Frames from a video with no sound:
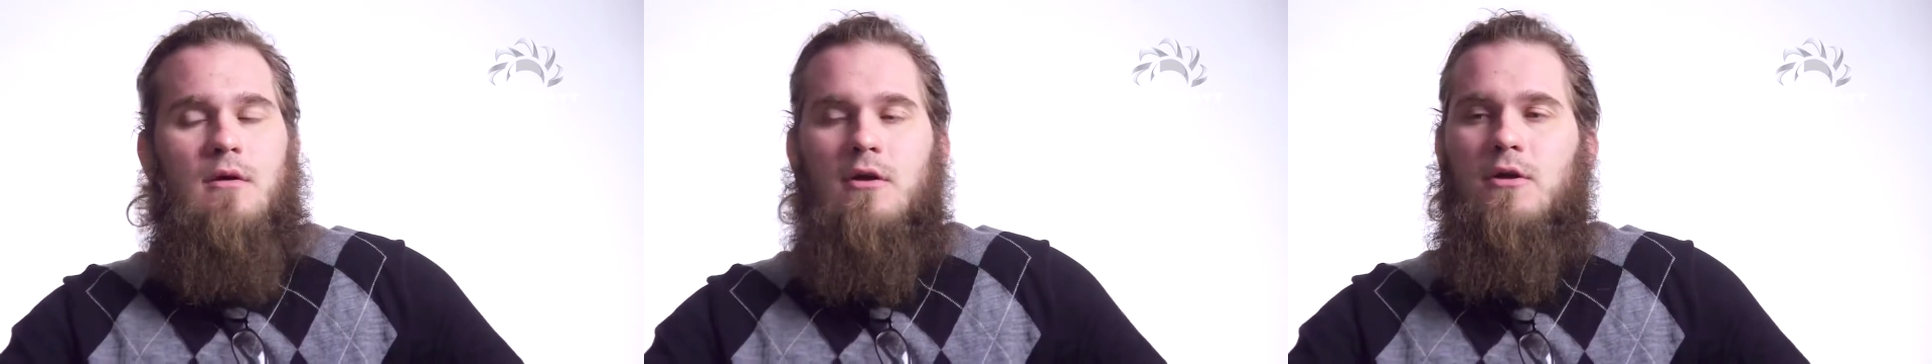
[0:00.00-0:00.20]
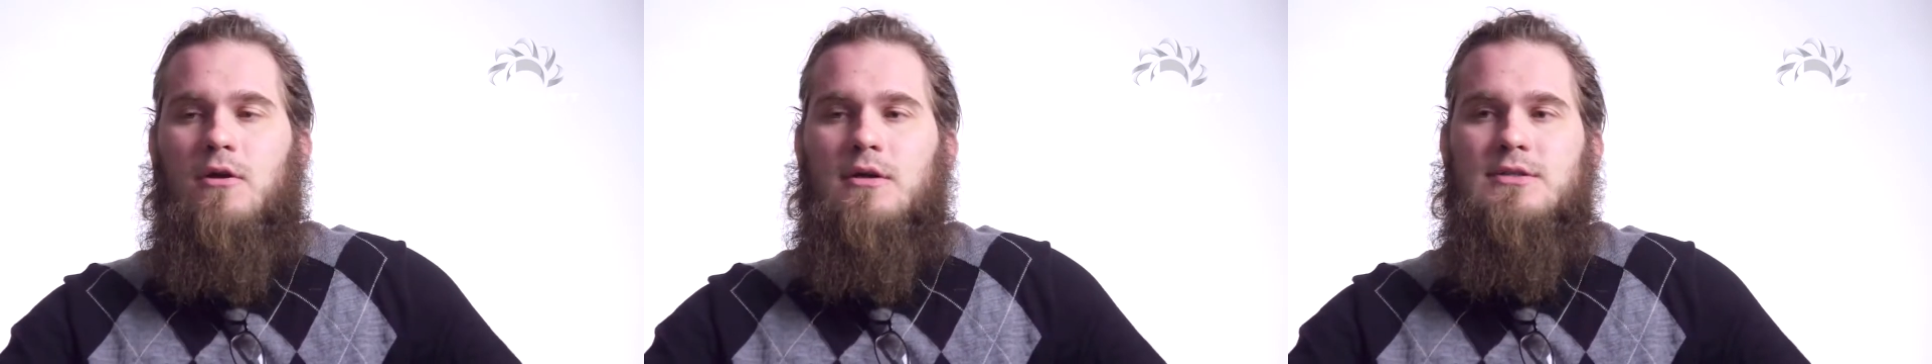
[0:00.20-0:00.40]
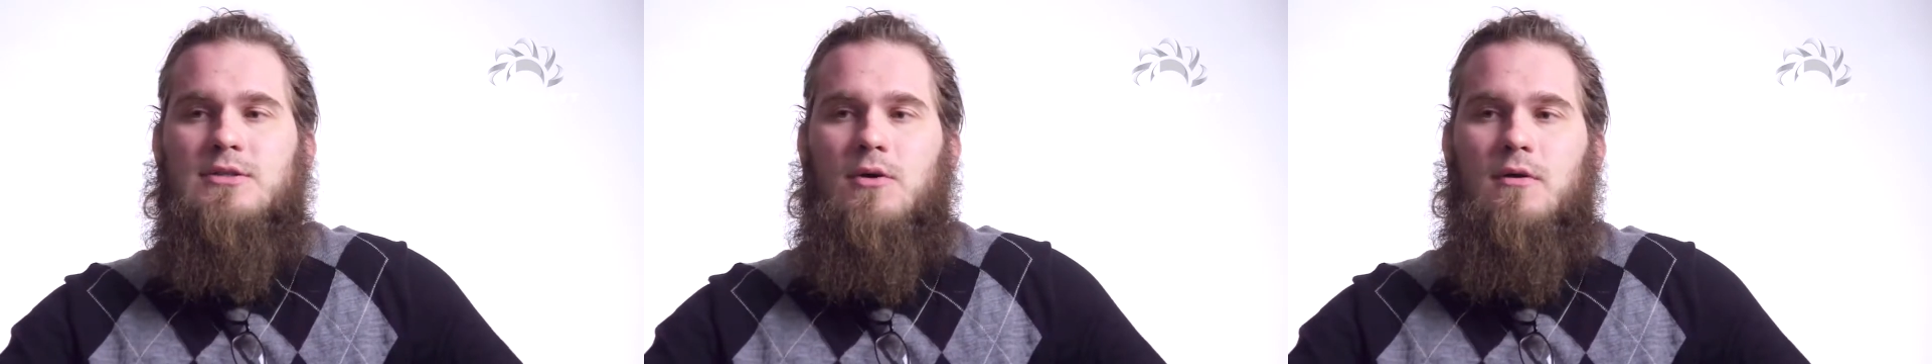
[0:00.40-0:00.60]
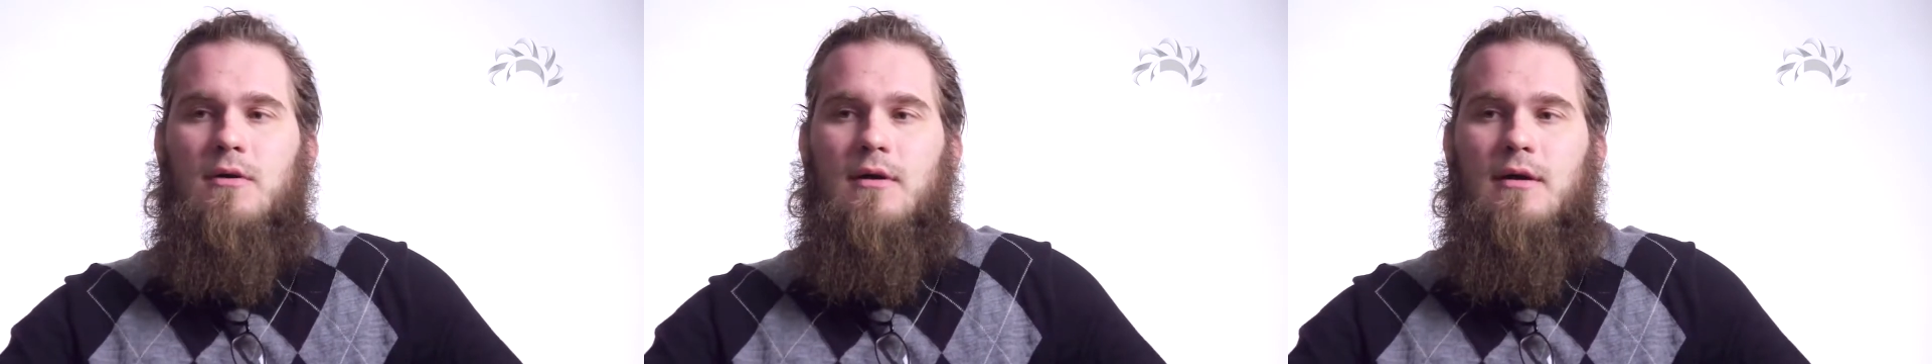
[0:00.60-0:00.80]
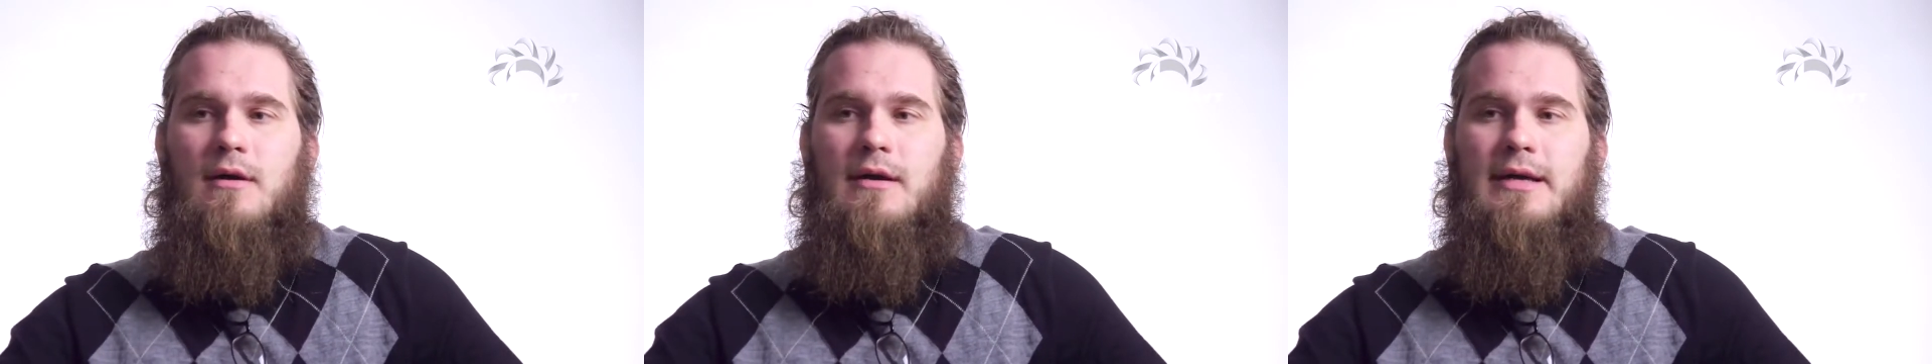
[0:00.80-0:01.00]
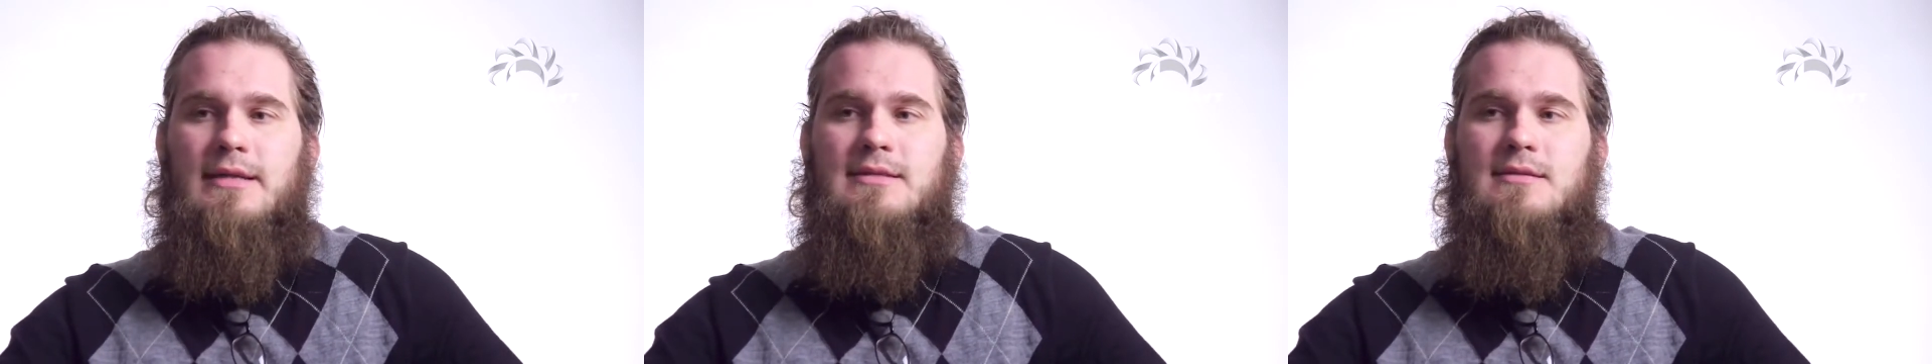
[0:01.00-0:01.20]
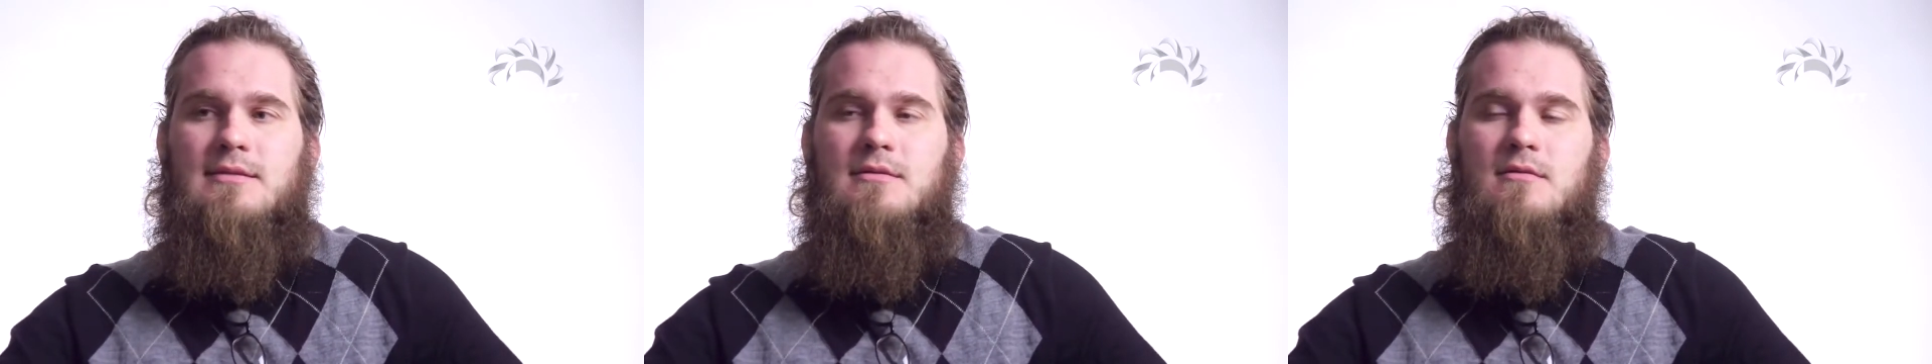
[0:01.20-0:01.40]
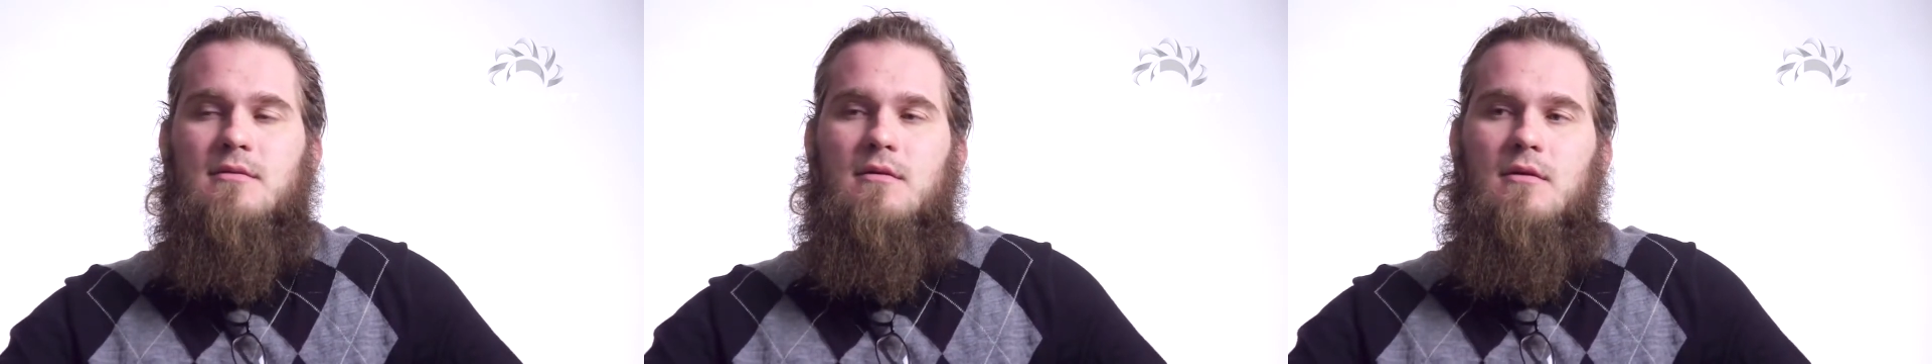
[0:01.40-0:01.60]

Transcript: You know, so it's